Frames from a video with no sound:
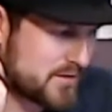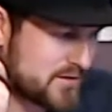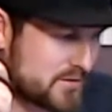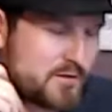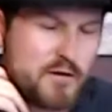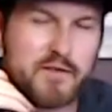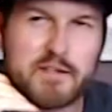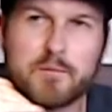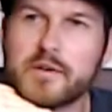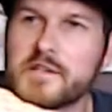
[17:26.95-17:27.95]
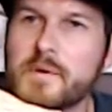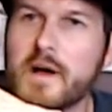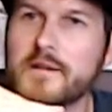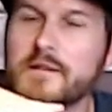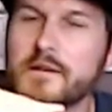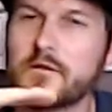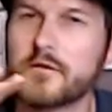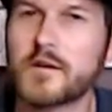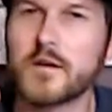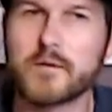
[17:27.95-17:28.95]
So 250 British pounds that you're
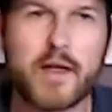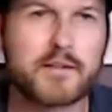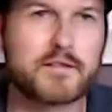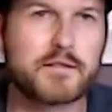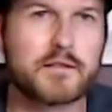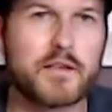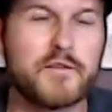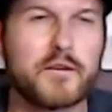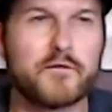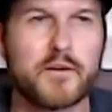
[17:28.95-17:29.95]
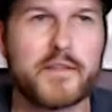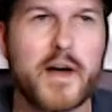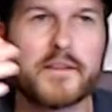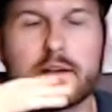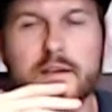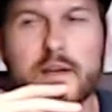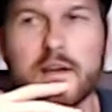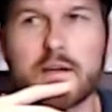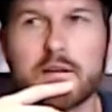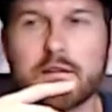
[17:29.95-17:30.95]
looking at, that's, if you convert that to
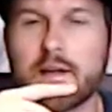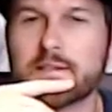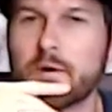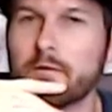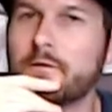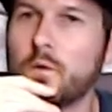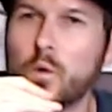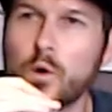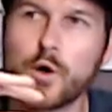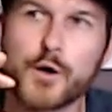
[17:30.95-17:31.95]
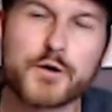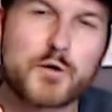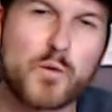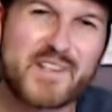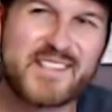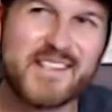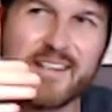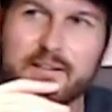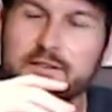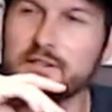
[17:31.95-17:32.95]
Canadian, that's about 420
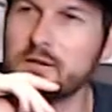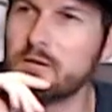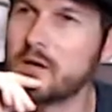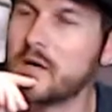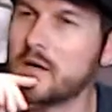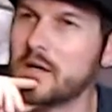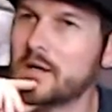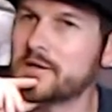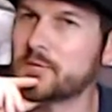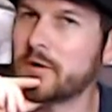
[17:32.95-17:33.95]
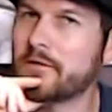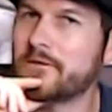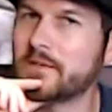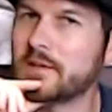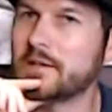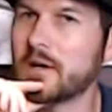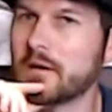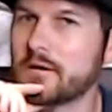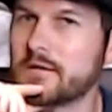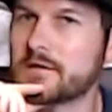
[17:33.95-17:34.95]
or so. So about
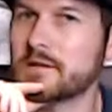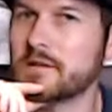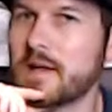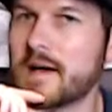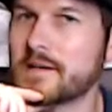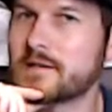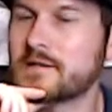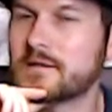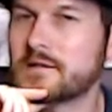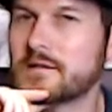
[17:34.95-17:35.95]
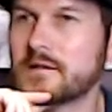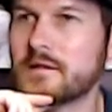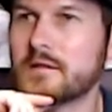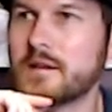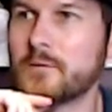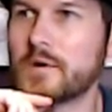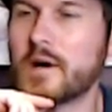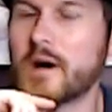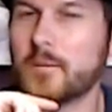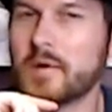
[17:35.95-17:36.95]
$50 less than what
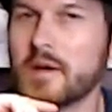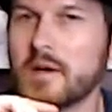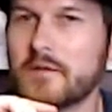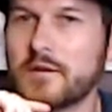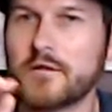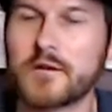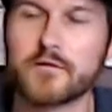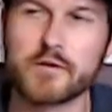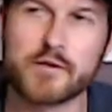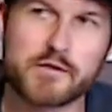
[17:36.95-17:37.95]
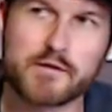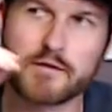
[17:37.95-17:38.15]
I paid if you do the conversion.